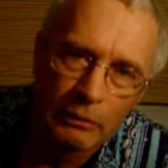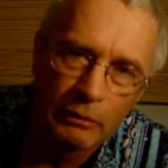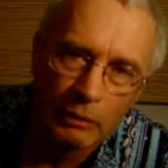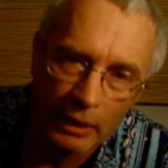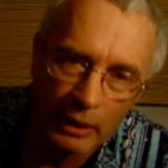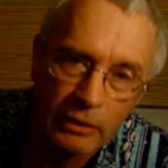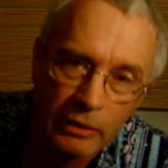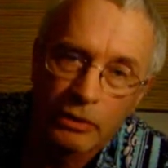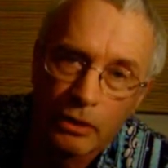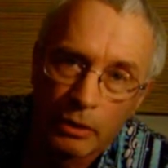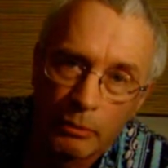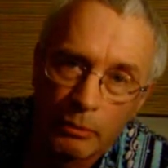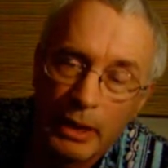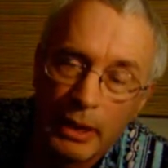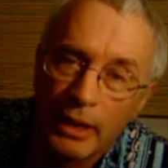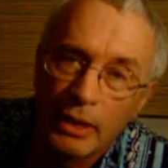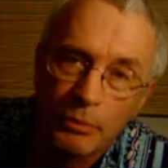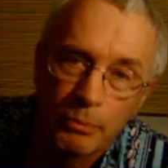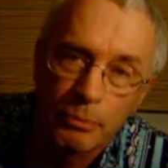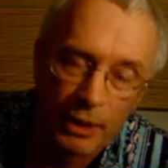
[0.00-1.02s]
This could
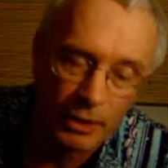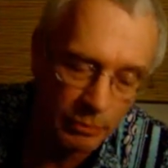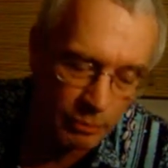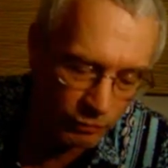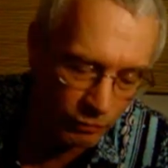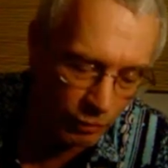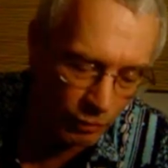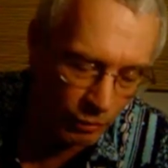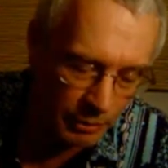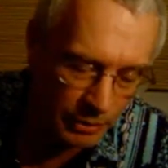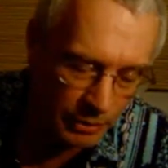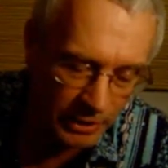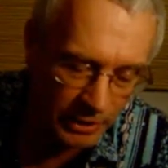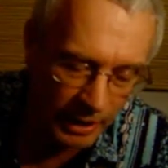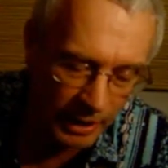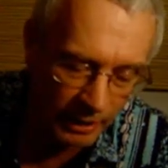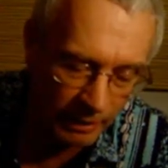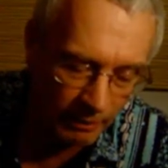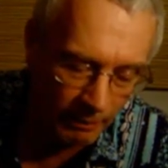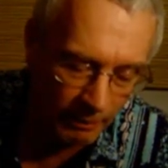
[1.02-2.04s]
be his best performance
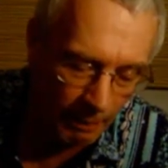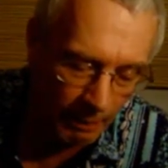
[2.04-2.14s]
yet.